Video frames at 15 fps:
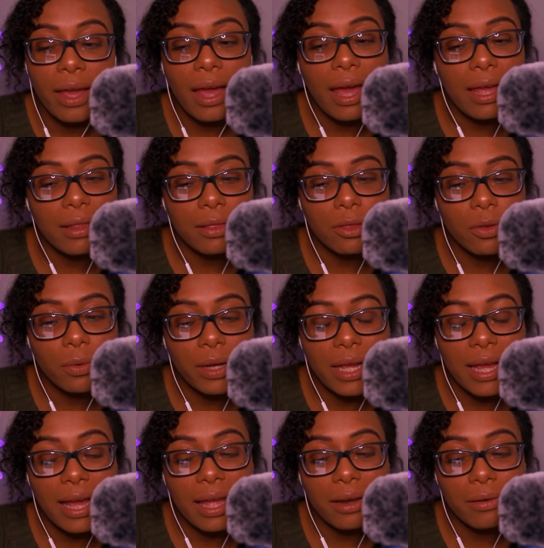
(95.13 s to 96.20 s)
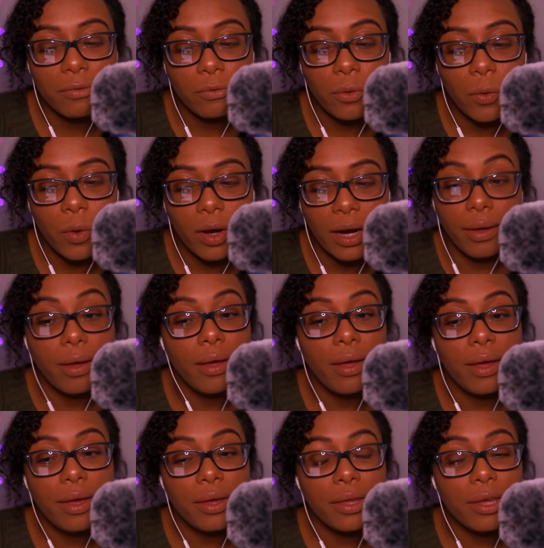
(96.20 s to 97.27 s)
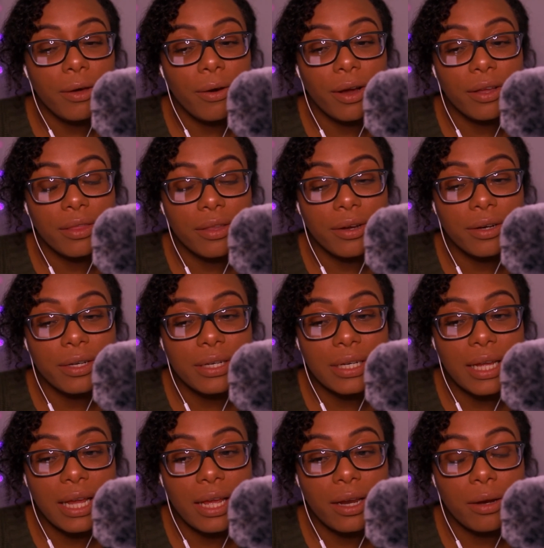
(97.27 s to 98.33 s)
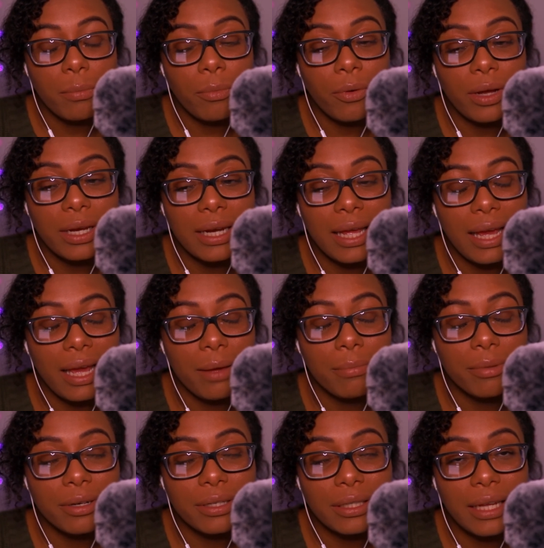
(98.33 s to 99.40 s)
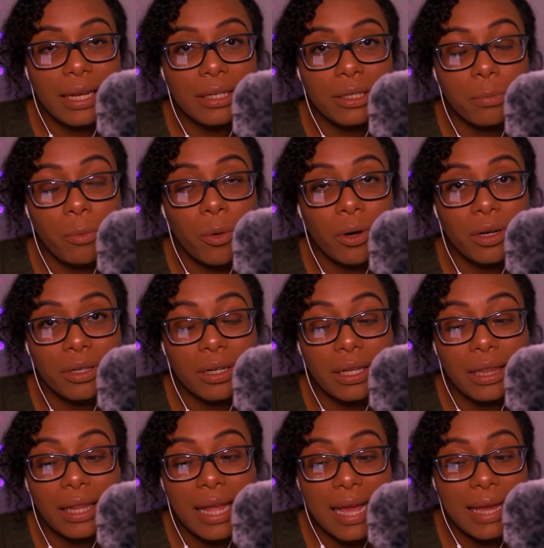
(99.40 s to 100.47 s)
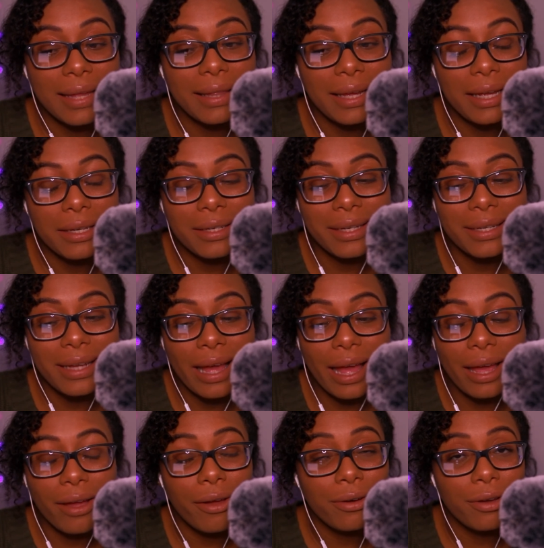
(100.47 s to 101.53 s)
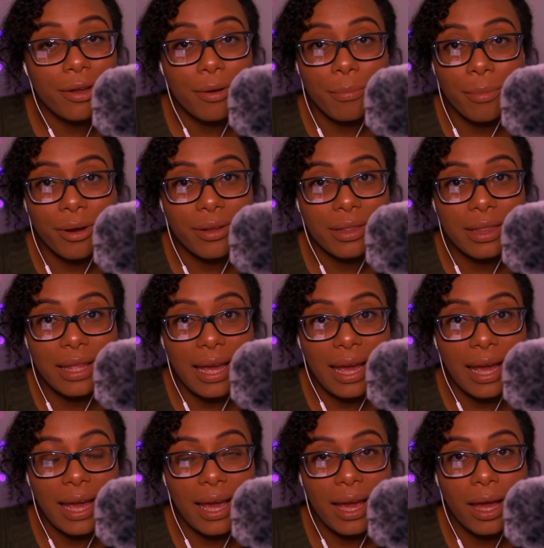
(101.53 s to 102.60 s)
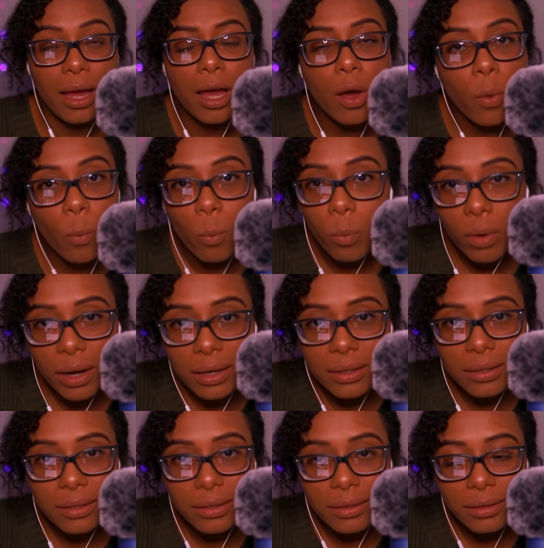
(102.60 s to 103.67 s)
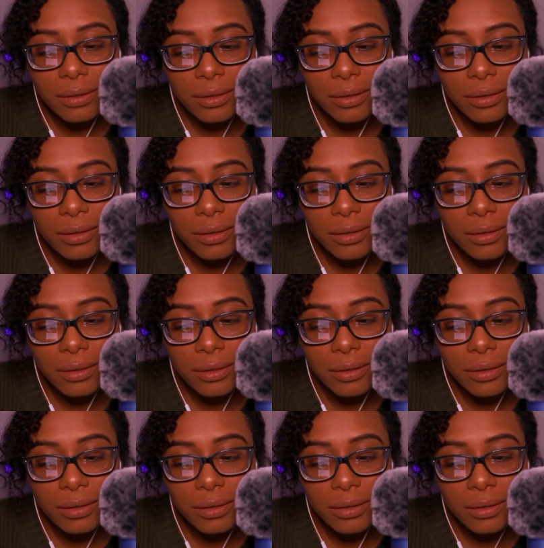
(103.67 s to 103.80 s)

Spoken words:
and 3 and 4. You are 13.8% more likely to die on your birthday. What?